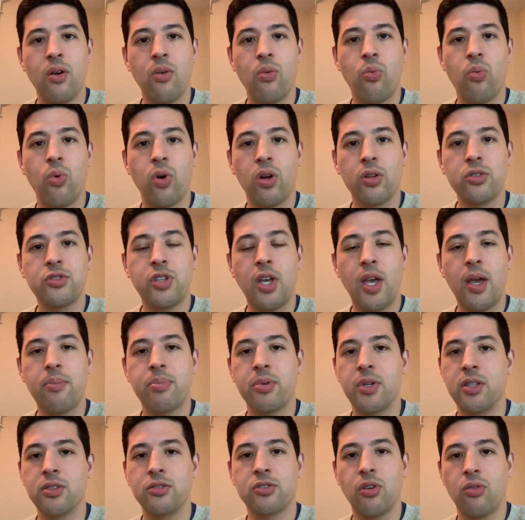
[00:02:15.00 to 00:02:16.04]
world
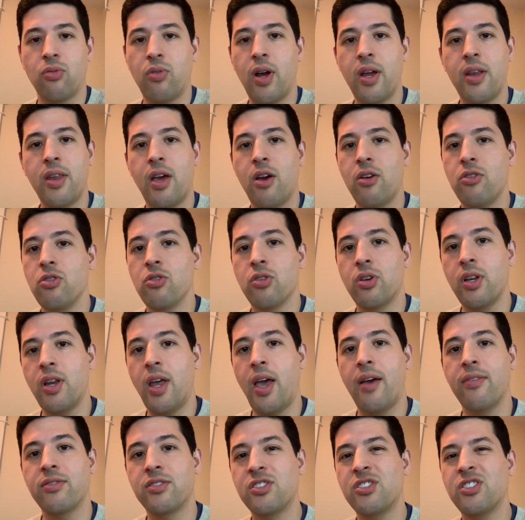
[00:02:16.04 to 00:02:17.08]
champions. So right now you can
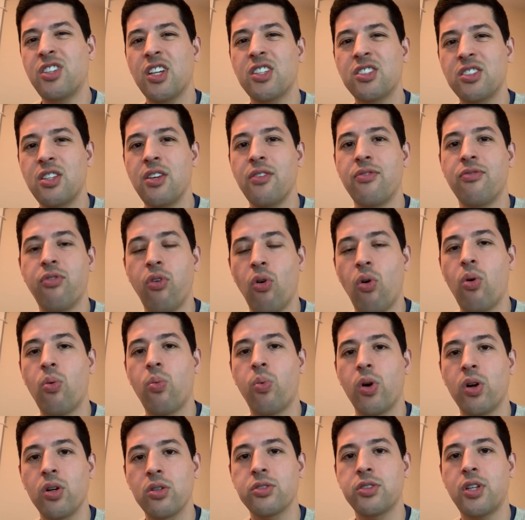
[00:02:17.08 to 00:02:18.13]
have 64
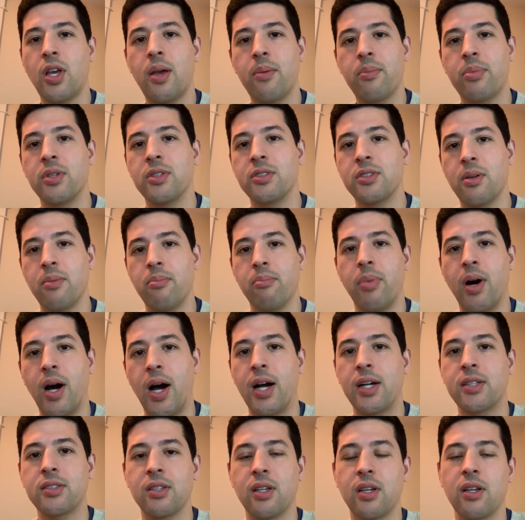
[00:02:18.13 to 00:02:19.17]
world champions in
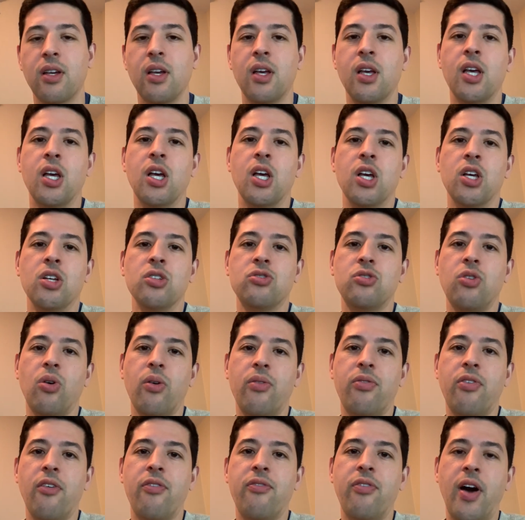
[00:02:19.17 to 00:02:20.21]
boxing. So
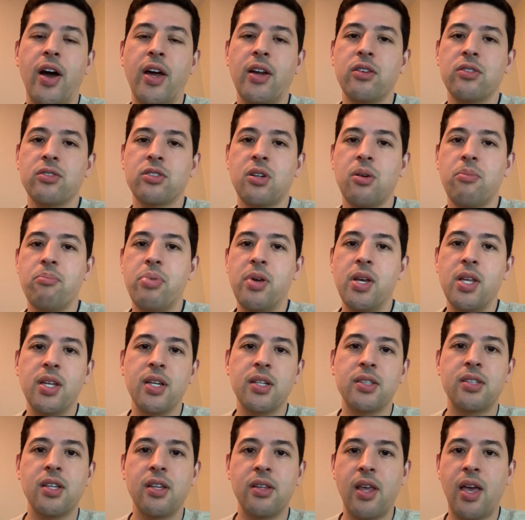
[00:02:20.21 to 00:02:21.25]
if a fighter is competing
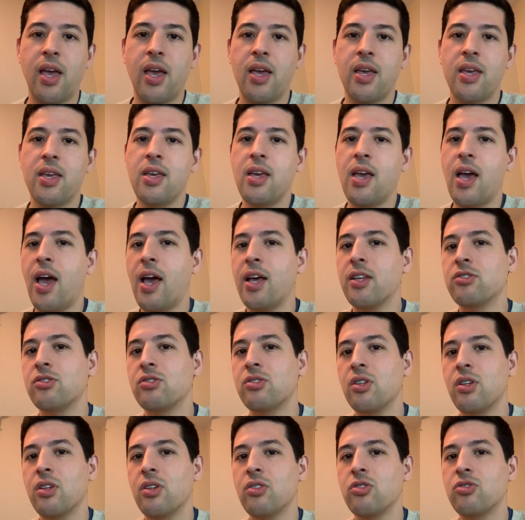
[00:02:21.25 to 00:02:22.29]
today, he
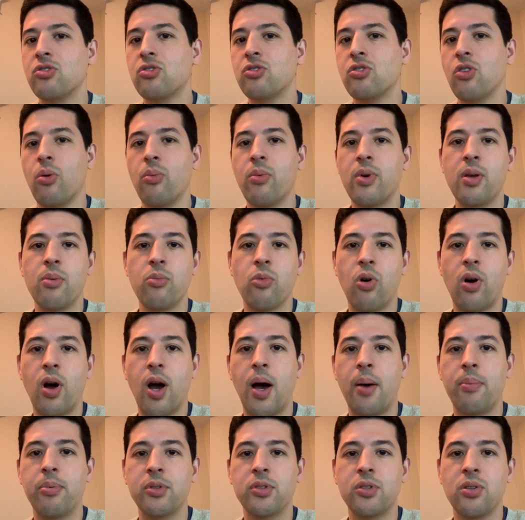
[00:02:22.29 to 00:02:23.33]
has so many more
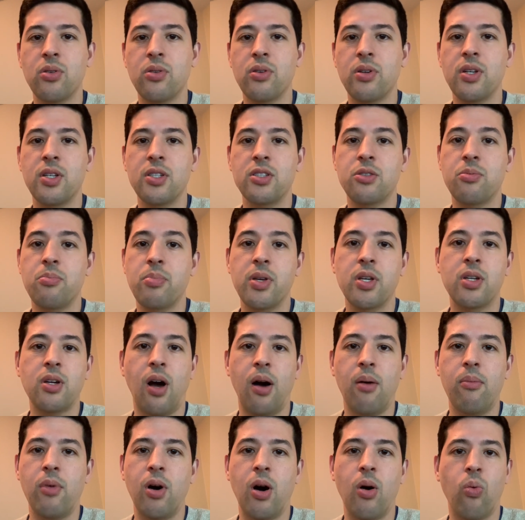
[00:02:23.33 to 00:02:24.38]
opportunities to
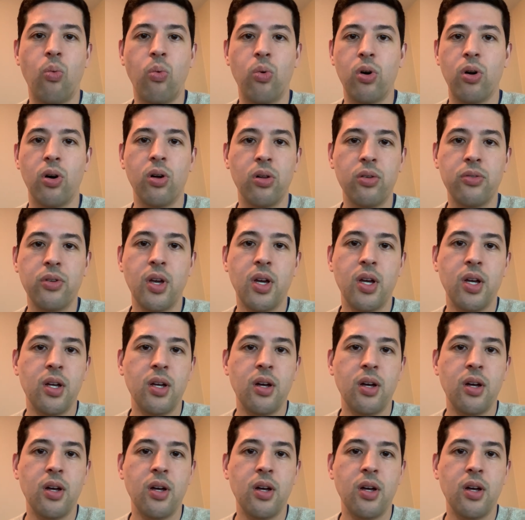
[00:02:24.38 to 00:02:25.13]
become a world